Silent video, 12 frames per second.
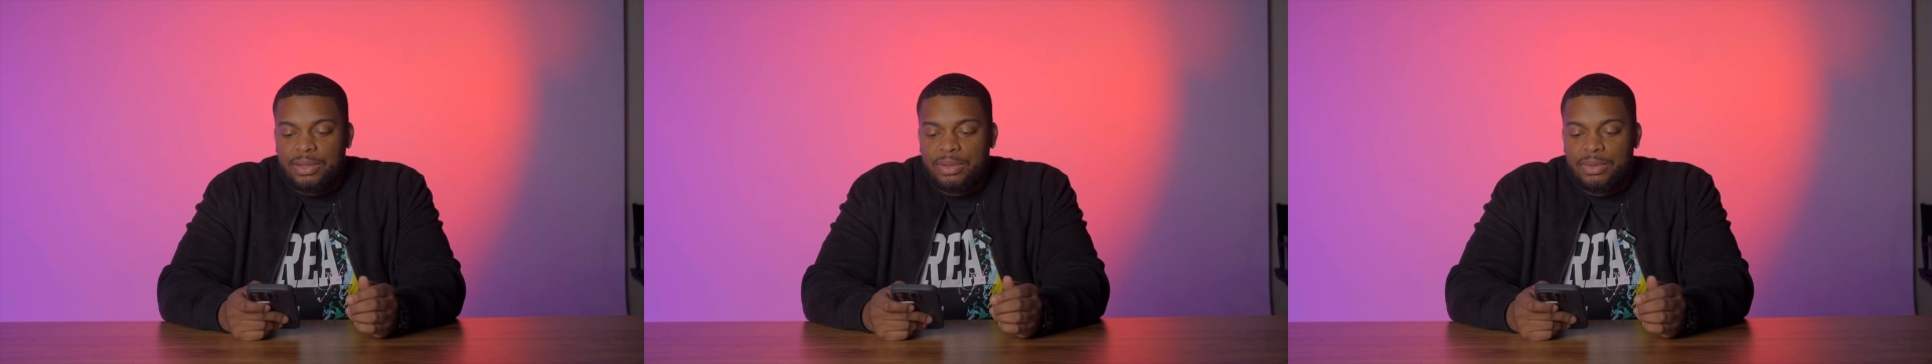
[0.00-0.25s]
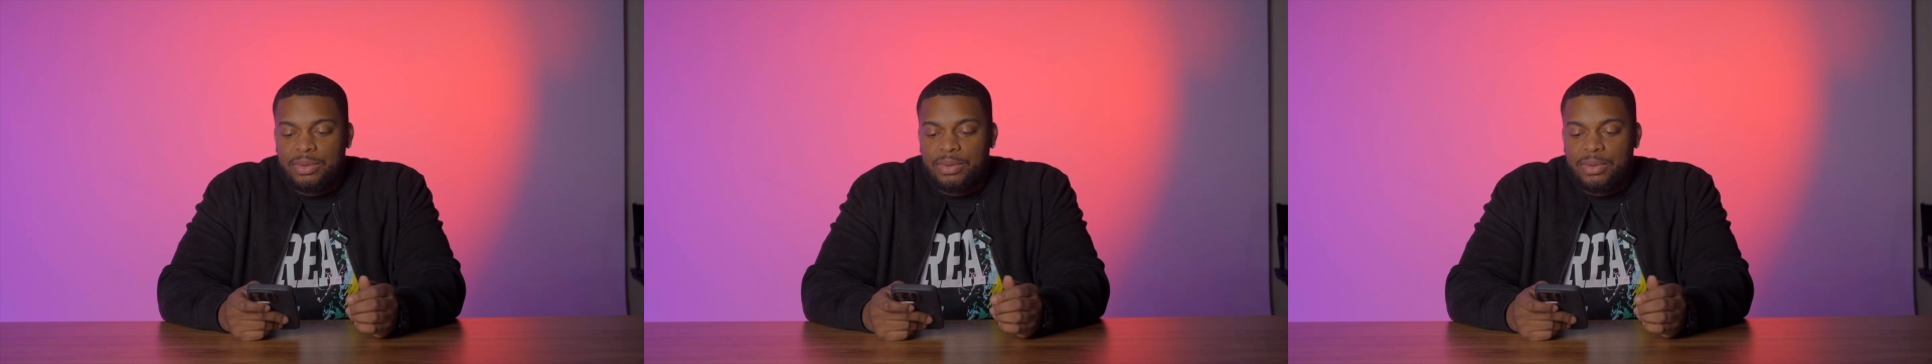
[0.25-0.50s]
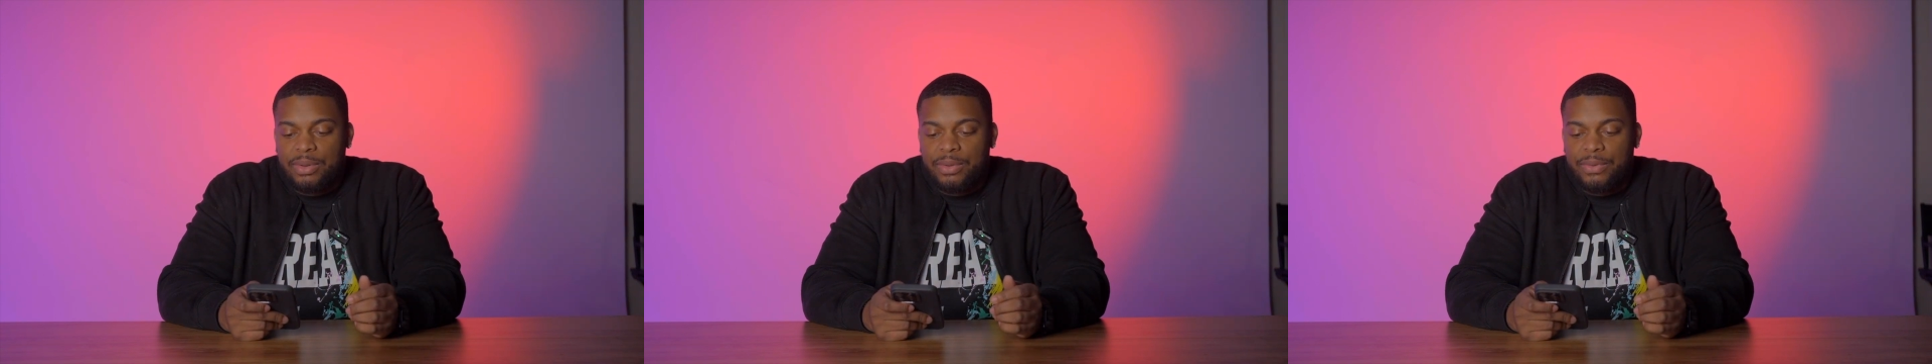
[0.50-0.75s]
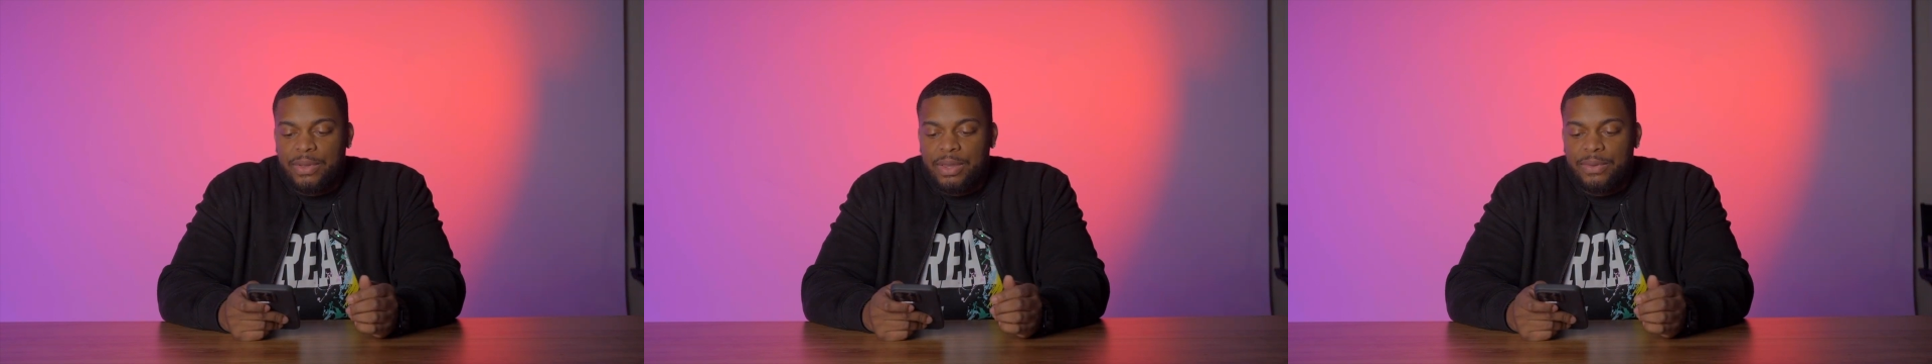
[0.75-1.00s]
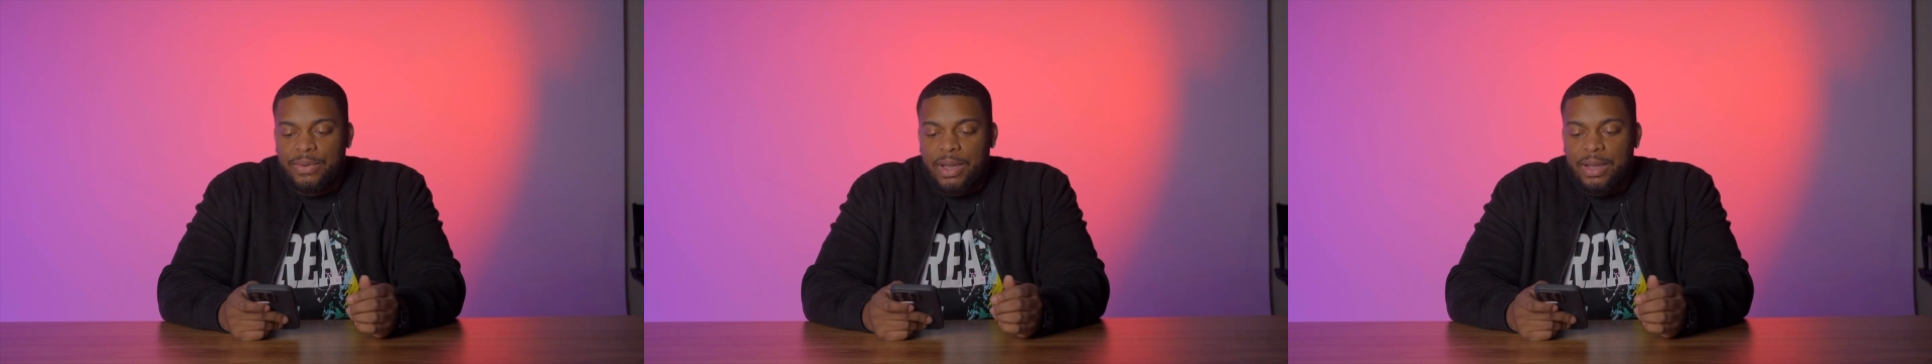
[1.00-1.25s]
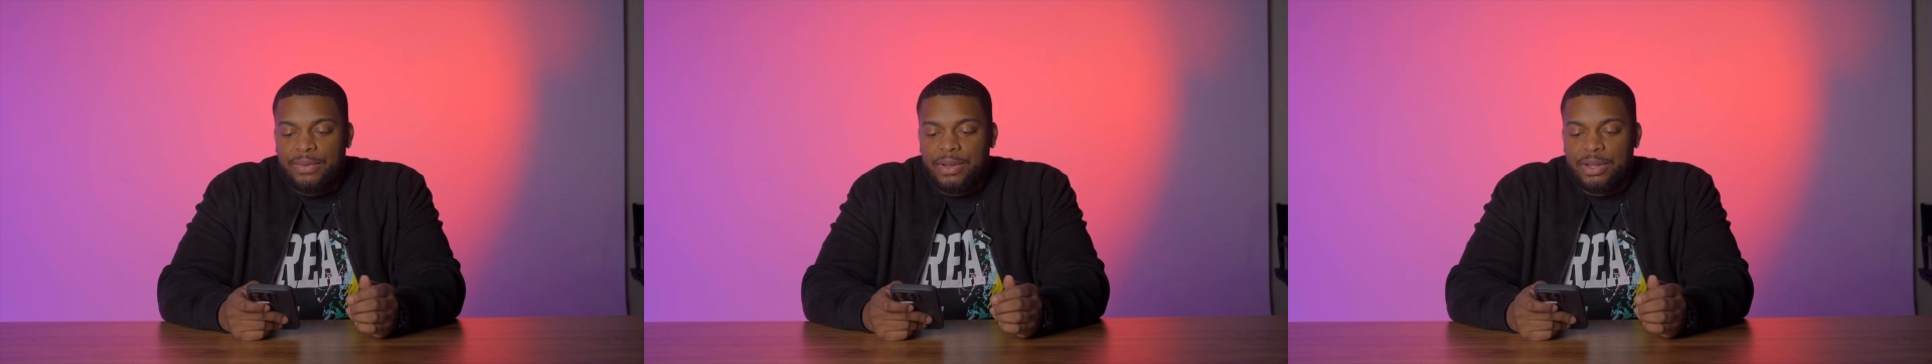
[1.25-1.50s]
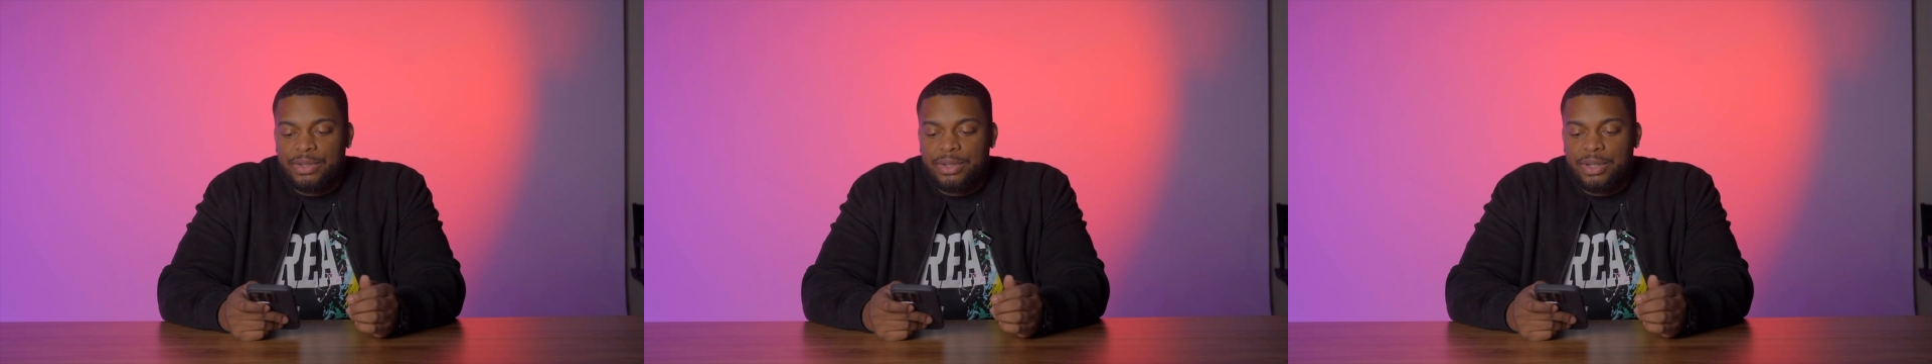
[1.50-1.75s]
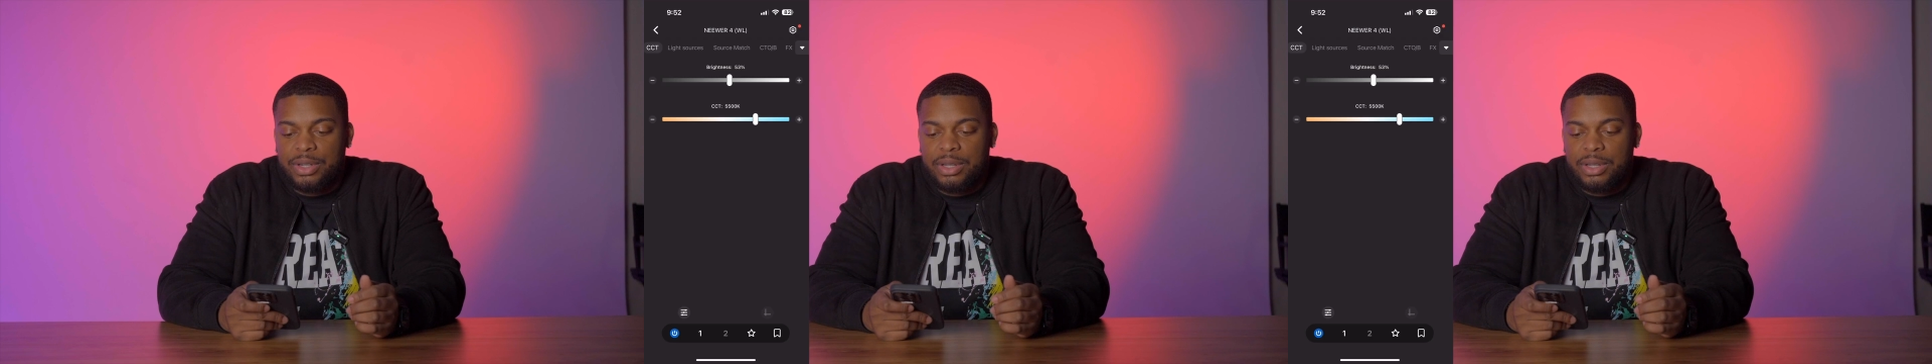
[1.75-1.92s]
to 5,500.